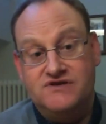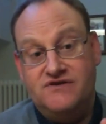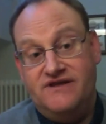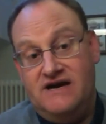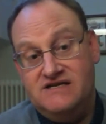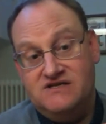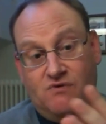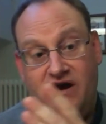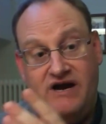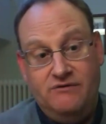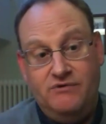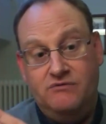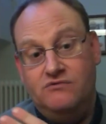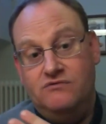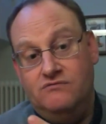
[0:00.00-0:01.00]
So that's why
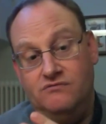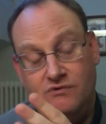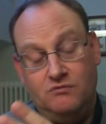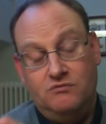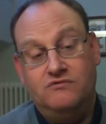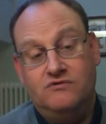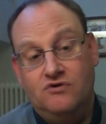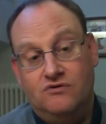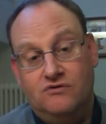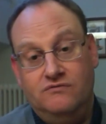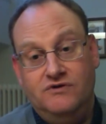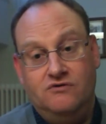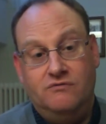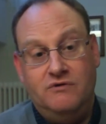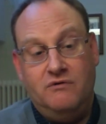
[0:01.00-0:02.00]
we
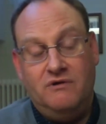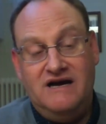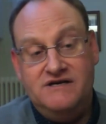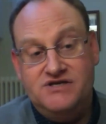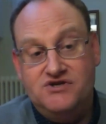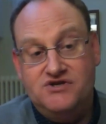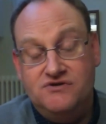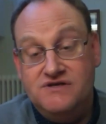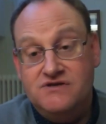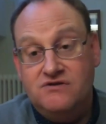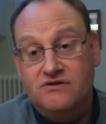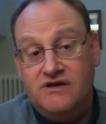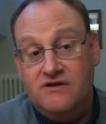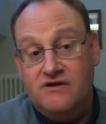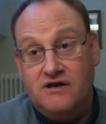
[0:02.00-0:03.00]
will ask students to
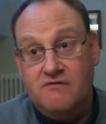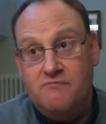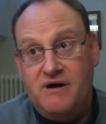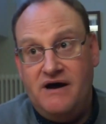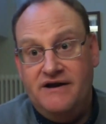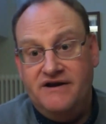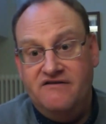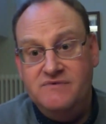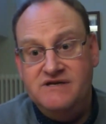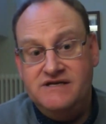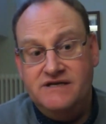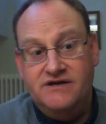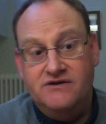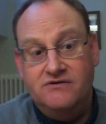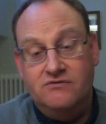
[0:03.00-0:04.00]
look at the comparative
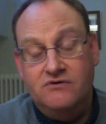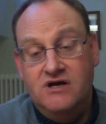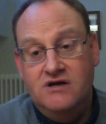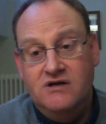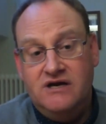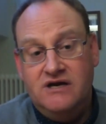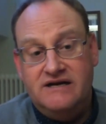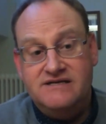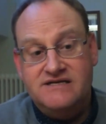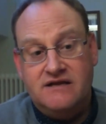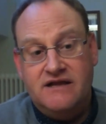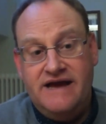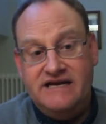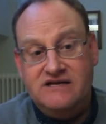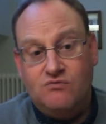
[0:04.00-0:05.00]
material and
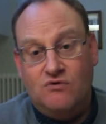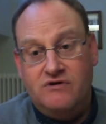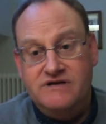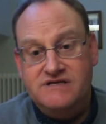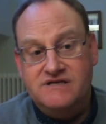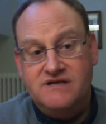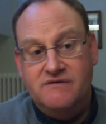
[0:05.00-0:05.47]
select what is the